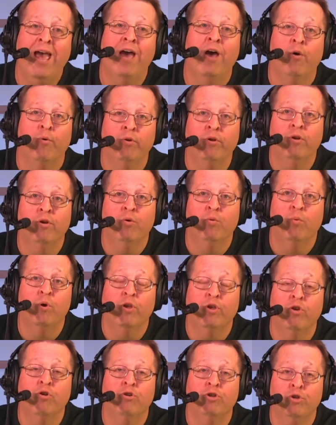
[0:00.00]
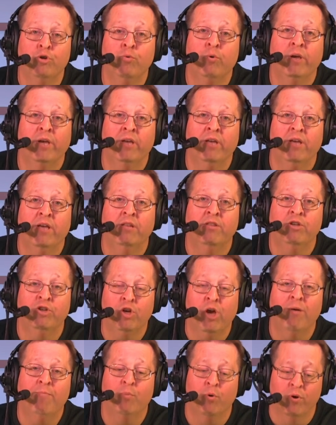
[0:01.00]
down what you're doing in the
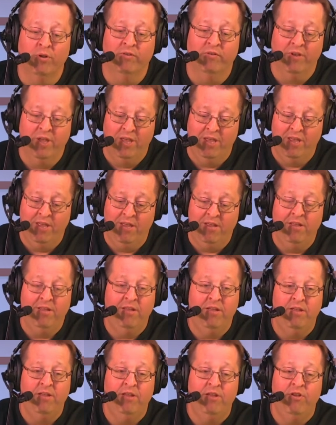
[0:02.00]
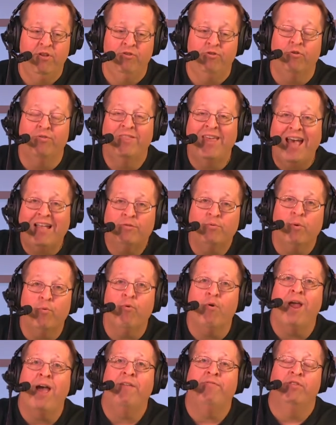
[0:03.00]
job boards. So that's what
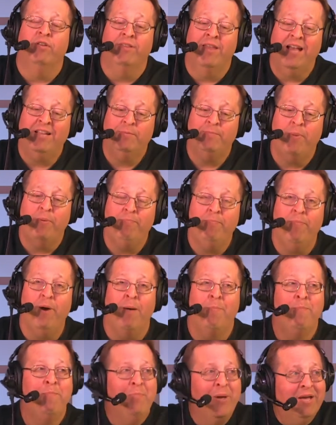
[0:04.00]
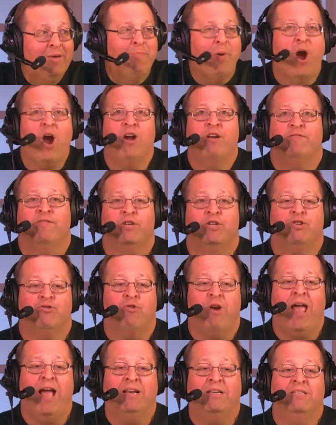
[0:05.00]
we're after. That's a big part of
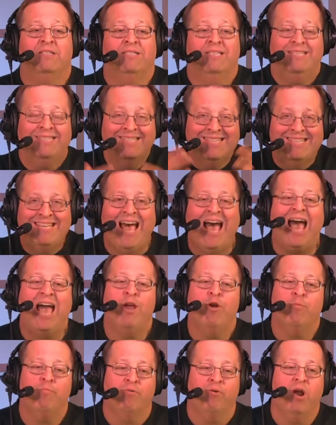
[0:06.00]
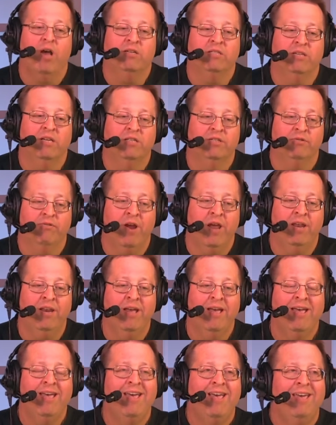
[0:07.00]
Attract, is this entire process,
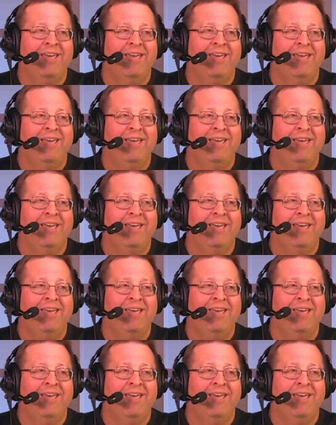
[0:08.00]
right?